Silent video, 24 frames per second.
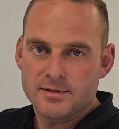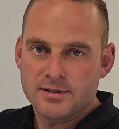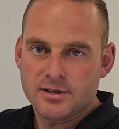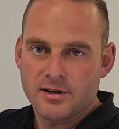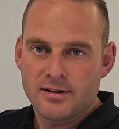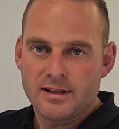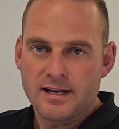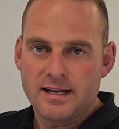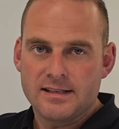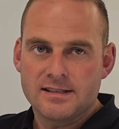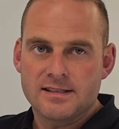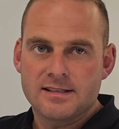
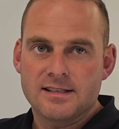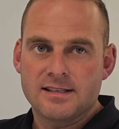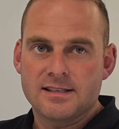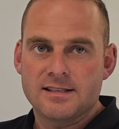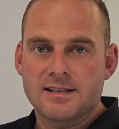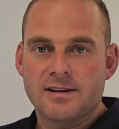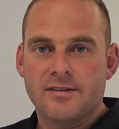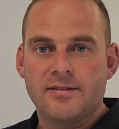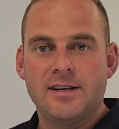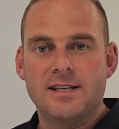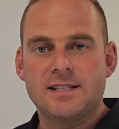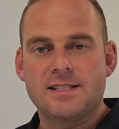So that's just
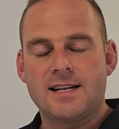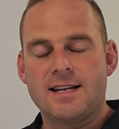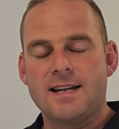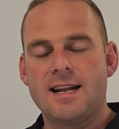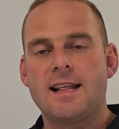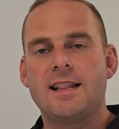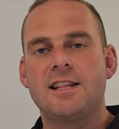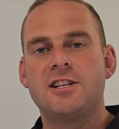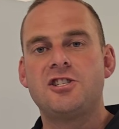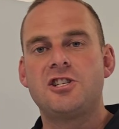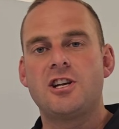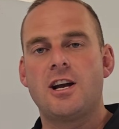giving us
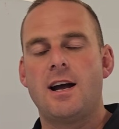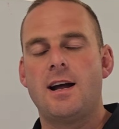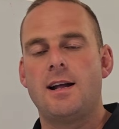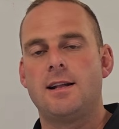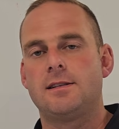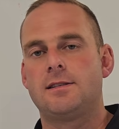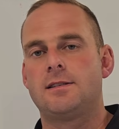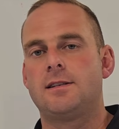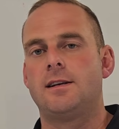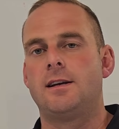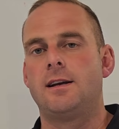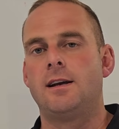another
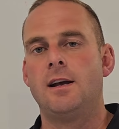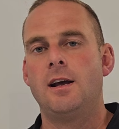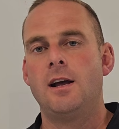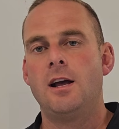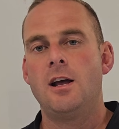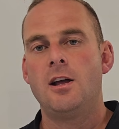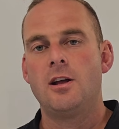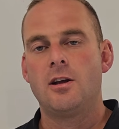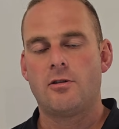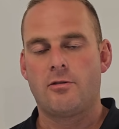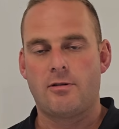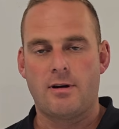chance to
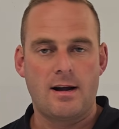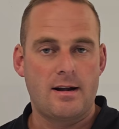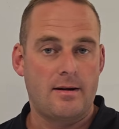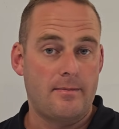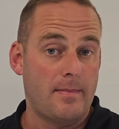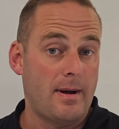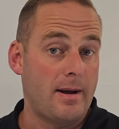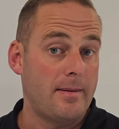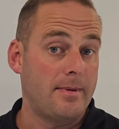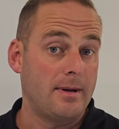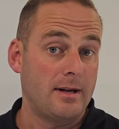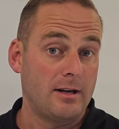create
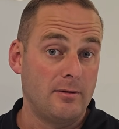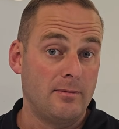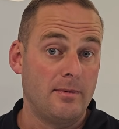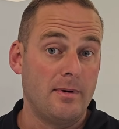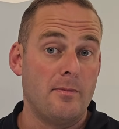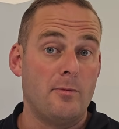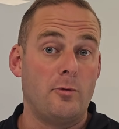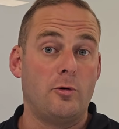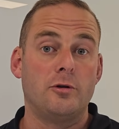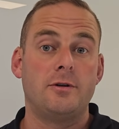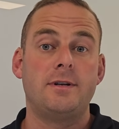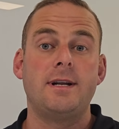maybe a little
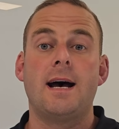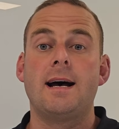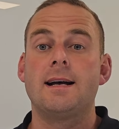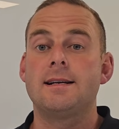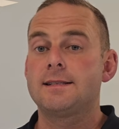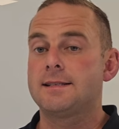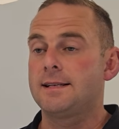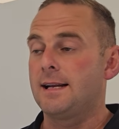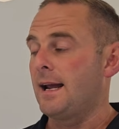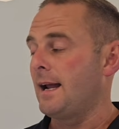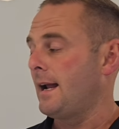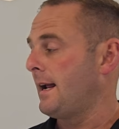bit more
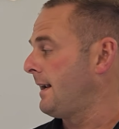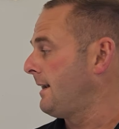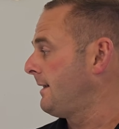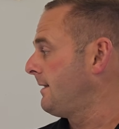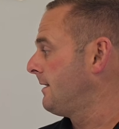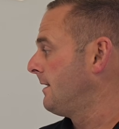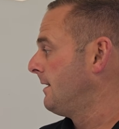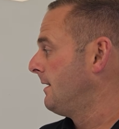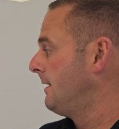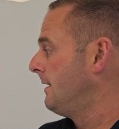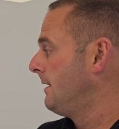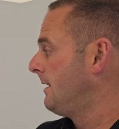dust and